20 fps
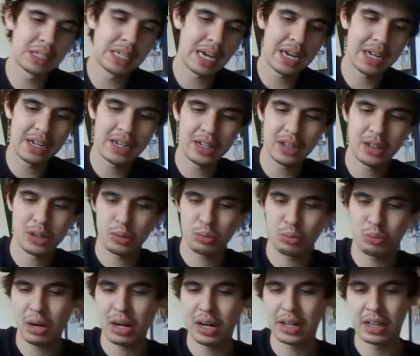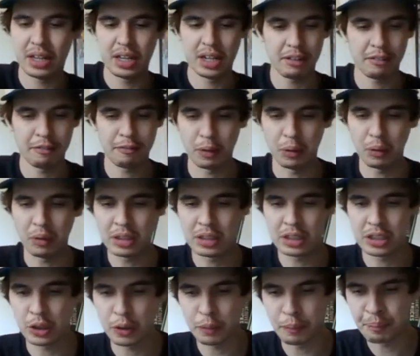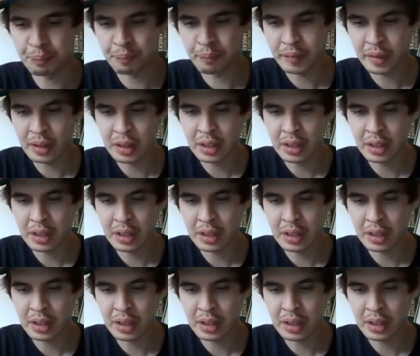10 right there, folks. So